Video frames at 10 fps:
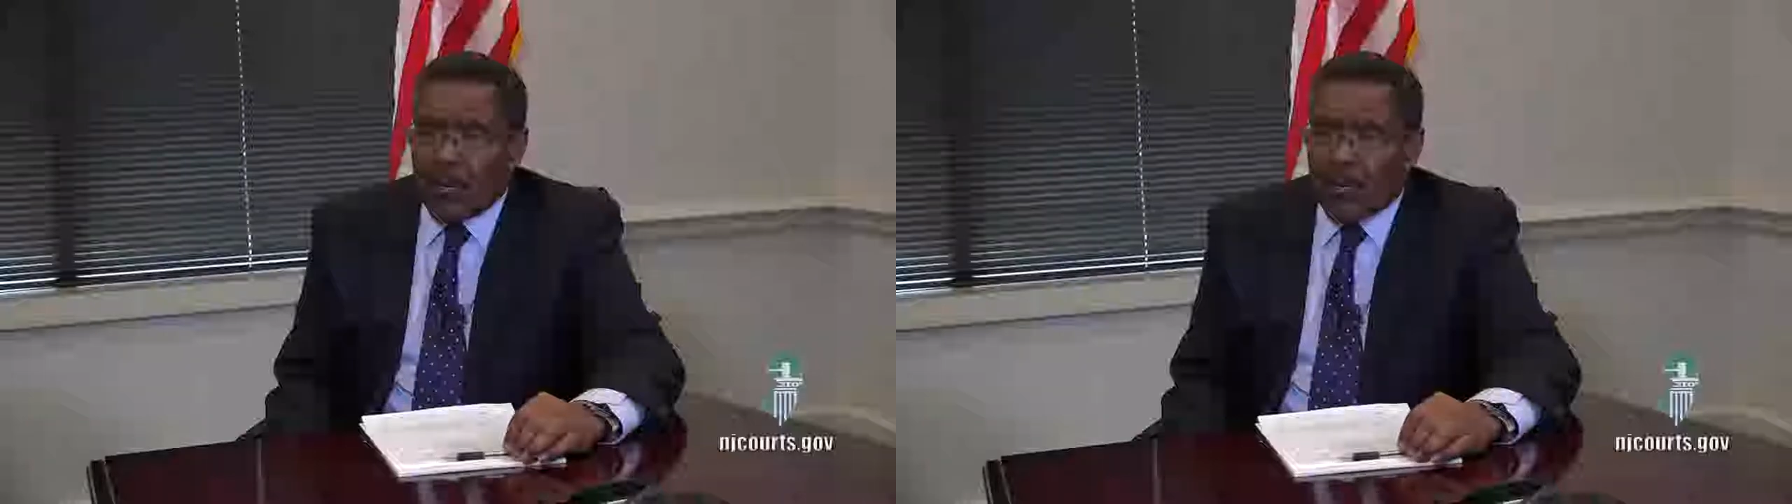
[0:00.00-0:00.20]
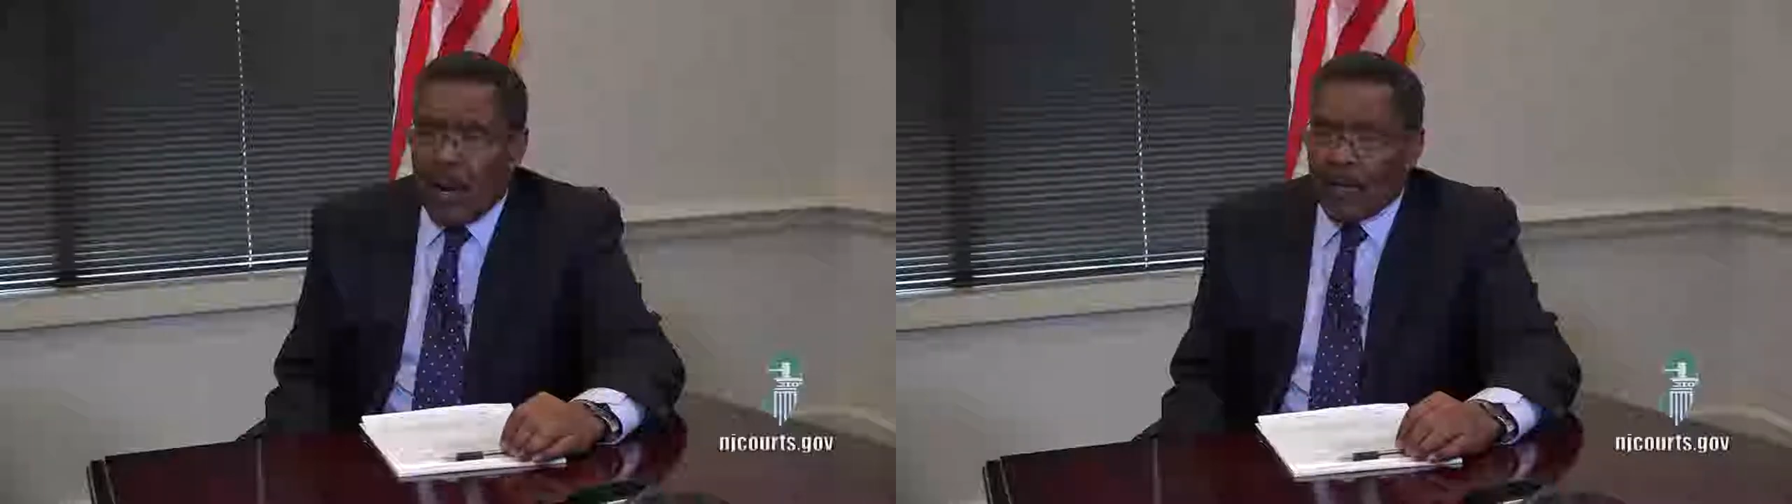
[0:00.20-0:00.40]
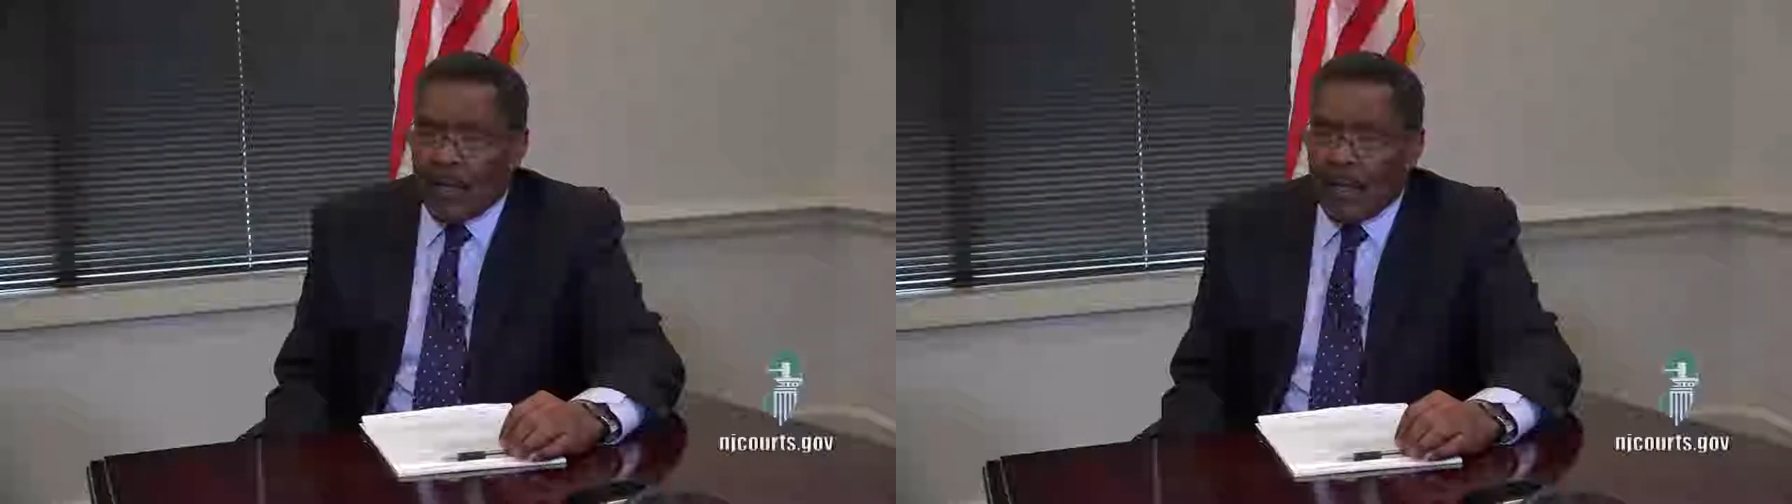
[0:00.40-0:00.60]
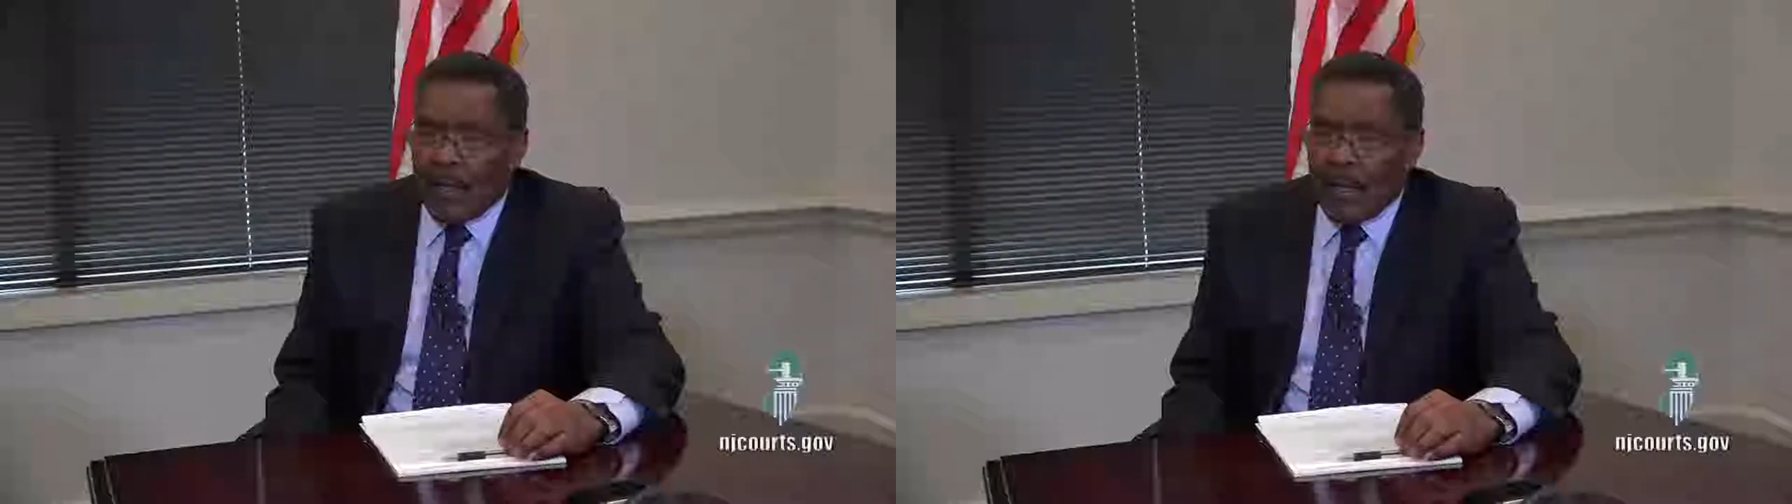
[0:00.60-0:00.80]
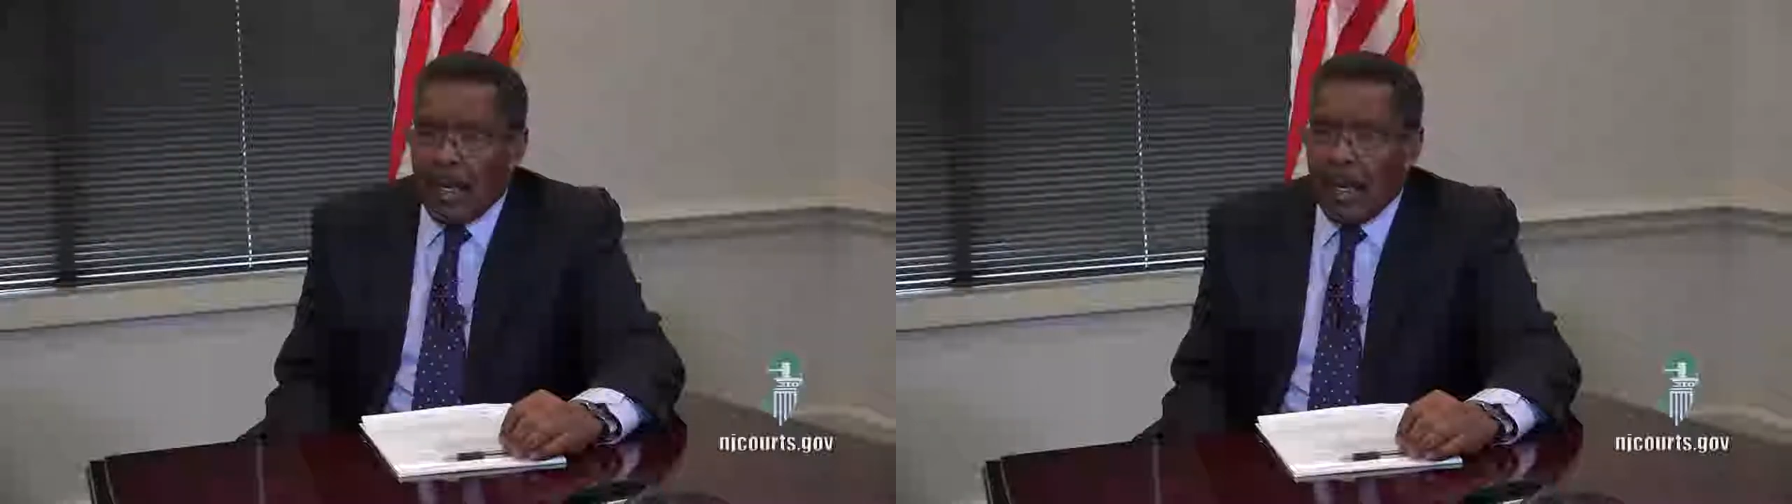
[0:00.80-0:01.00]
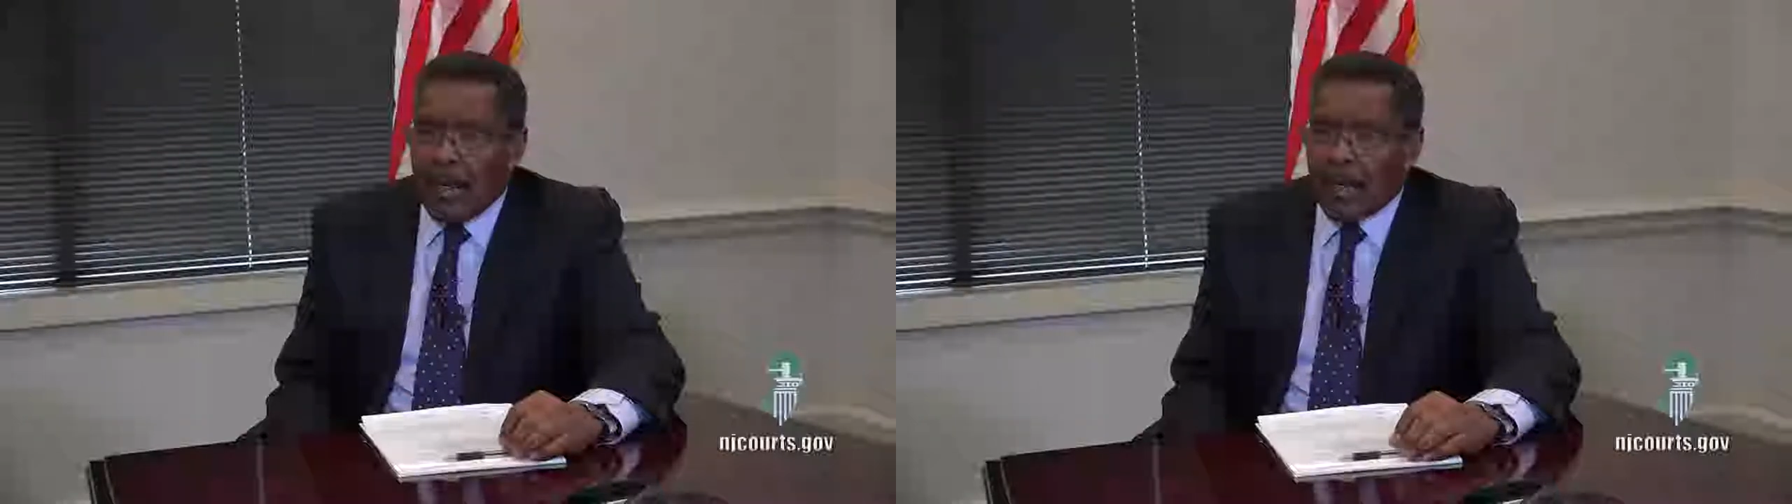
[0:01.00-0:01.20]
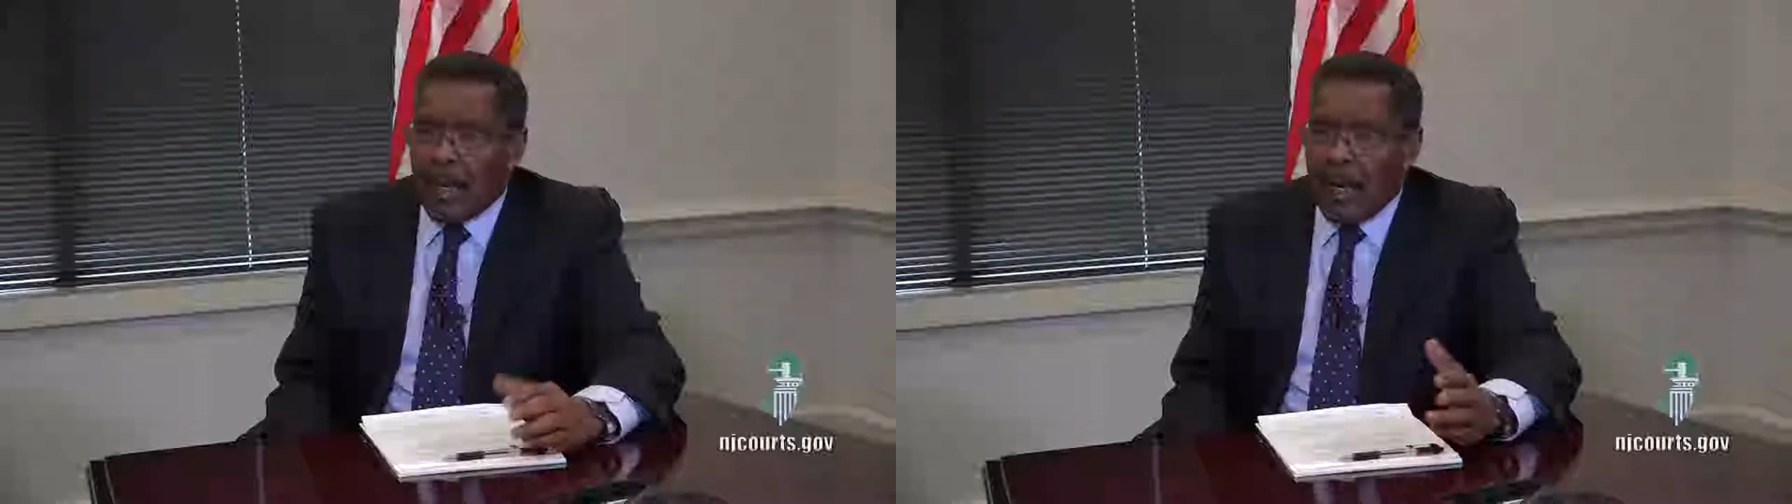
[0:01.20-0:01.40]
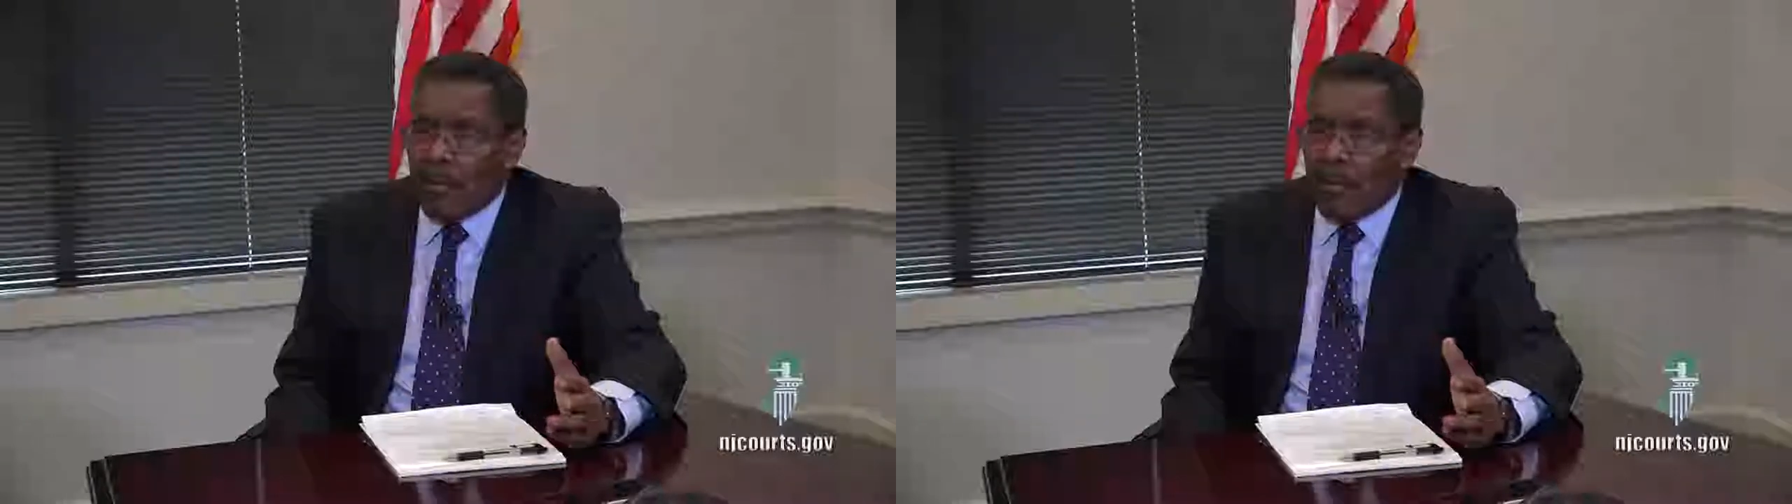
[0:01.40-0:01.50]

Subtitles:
privately, and